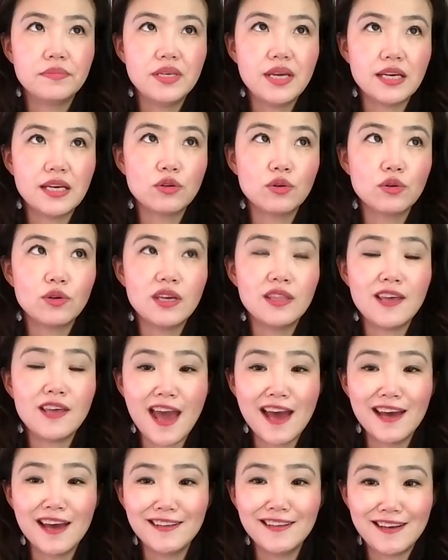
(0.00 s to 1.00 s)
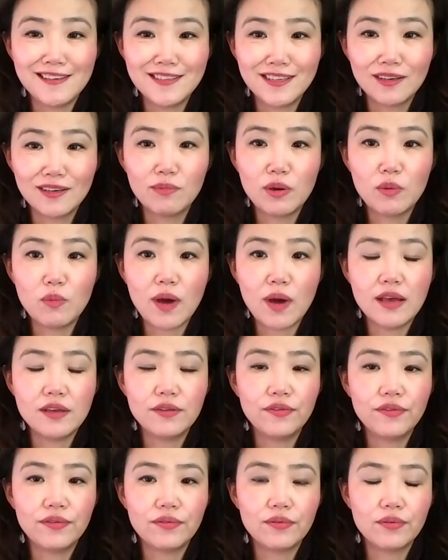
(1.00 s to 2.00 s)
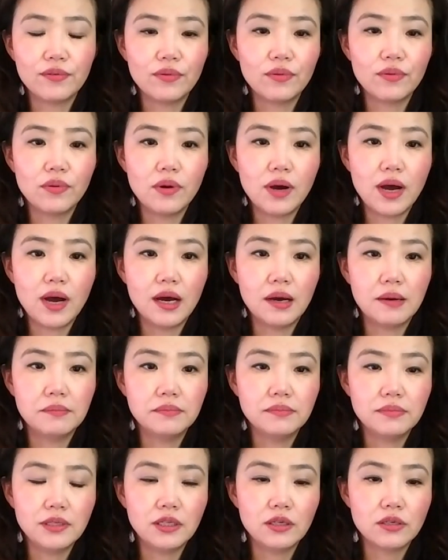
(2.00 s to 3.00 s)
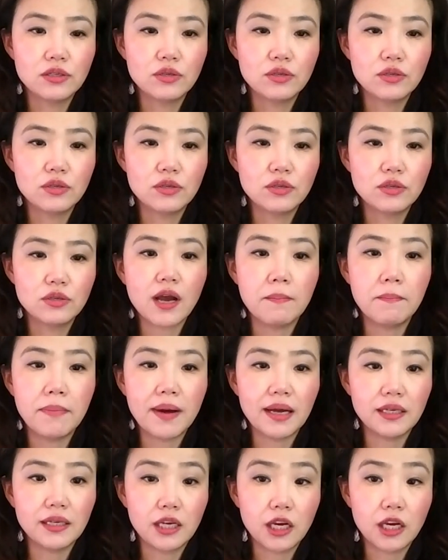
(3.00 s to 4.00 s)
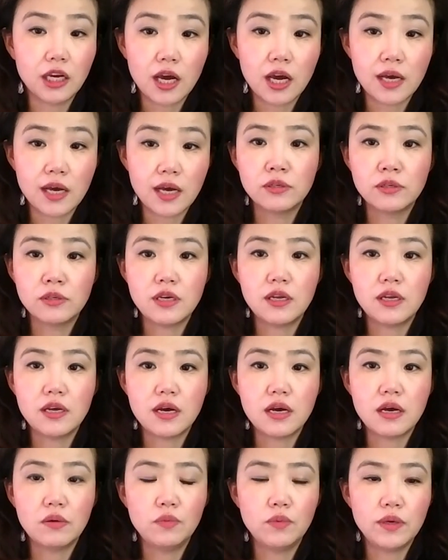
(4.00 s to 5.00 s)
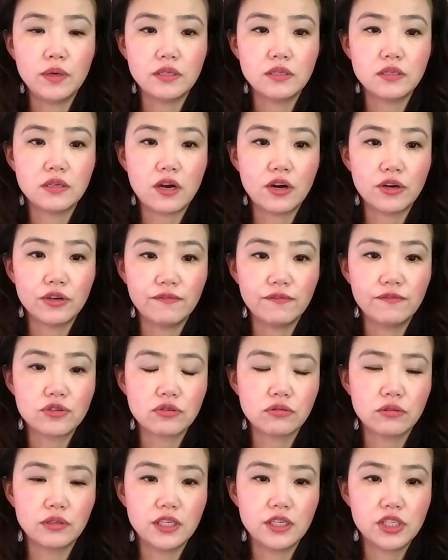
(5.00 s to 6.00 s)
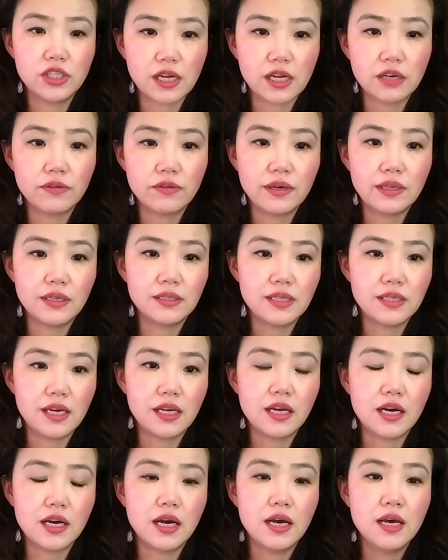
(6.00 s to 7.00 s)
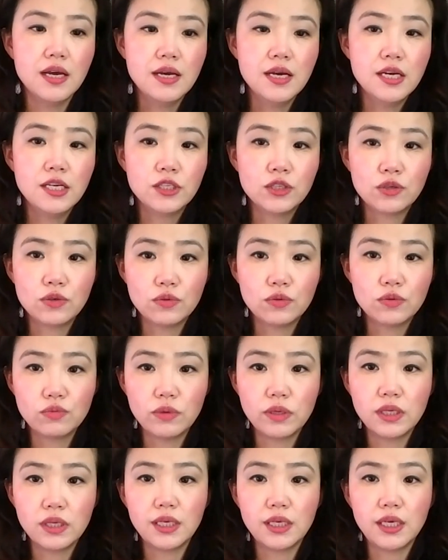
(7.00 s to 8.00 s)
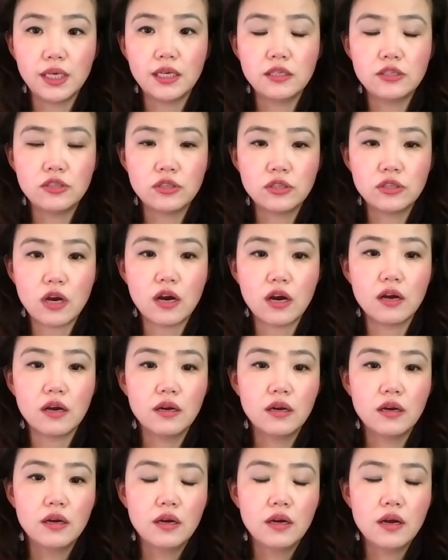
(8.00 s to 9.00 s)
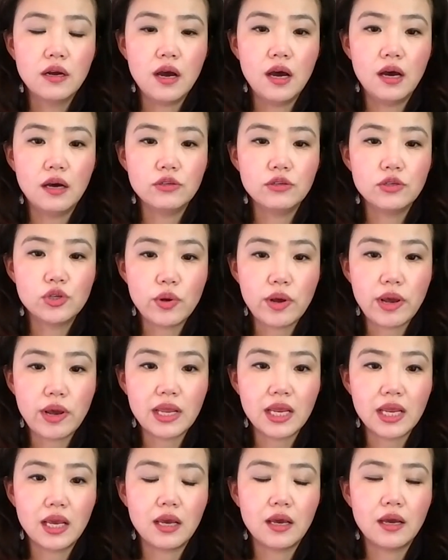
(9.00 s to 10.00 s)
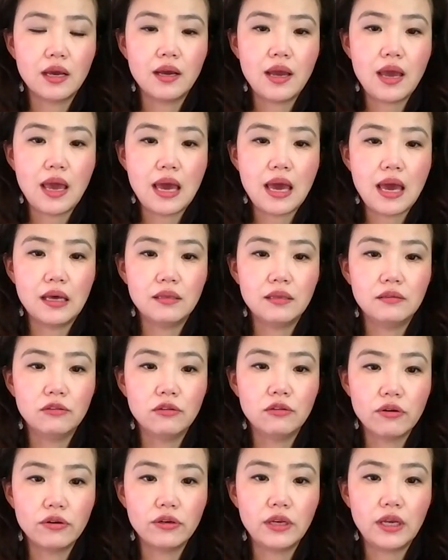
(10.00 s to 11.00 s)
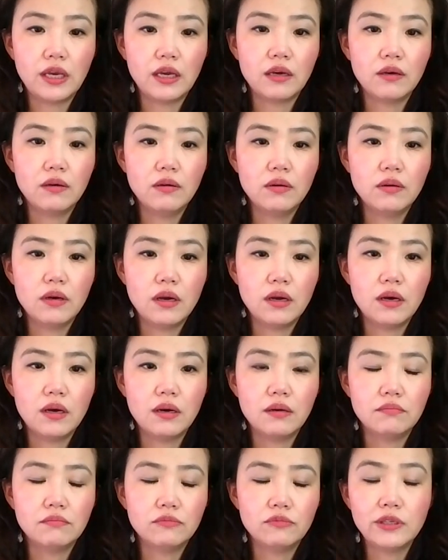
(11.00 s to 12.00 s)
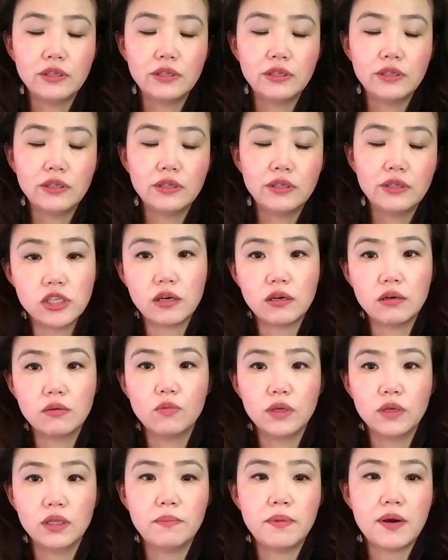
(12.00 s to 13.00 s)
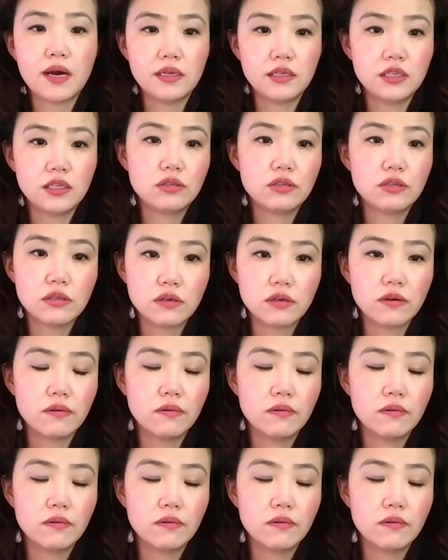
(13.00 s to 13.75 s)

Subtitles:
So in the end, I think we went through, so we are combining customer data with artificially generated data to really start training and learning, really teaching what the bot needs to do.